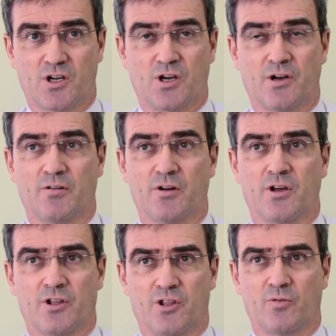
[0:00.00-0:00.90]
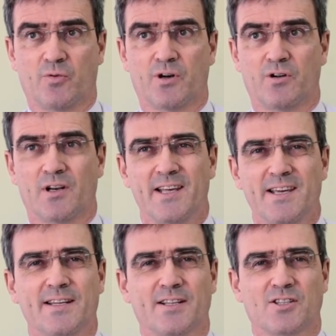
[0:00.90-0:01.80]
that were
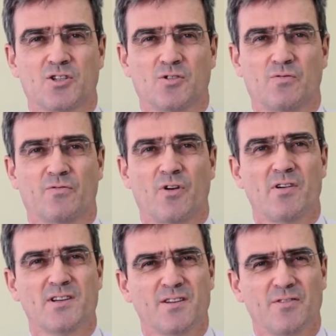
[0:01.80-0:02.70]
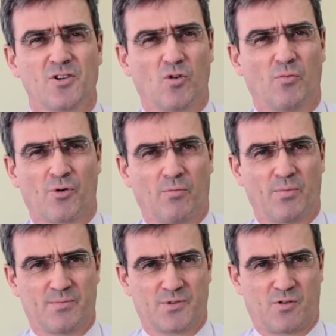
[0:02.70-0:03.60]
leading to very difficult
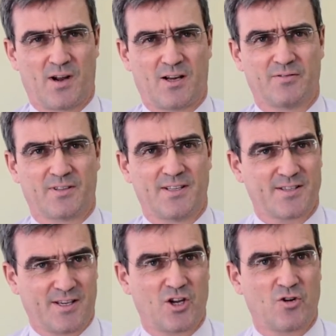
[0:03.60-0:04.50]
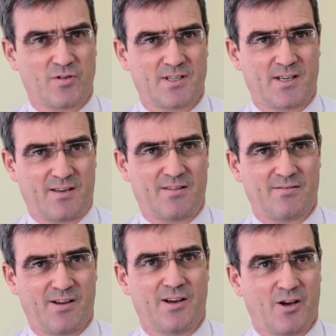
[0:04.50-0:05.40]
problems around insecurity
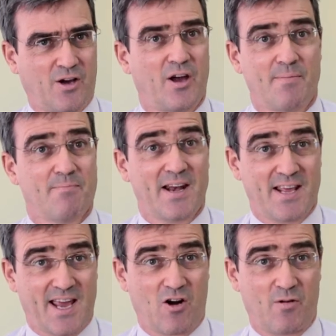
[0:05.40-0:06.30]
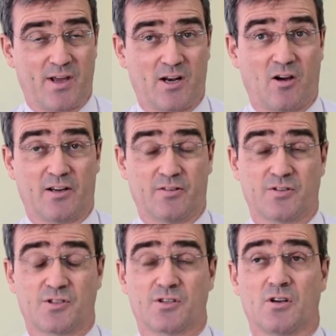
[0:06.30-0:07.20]
in many Caribbean
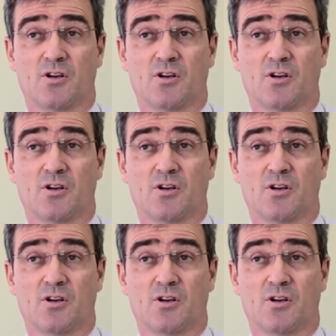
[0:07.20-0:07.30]
islands.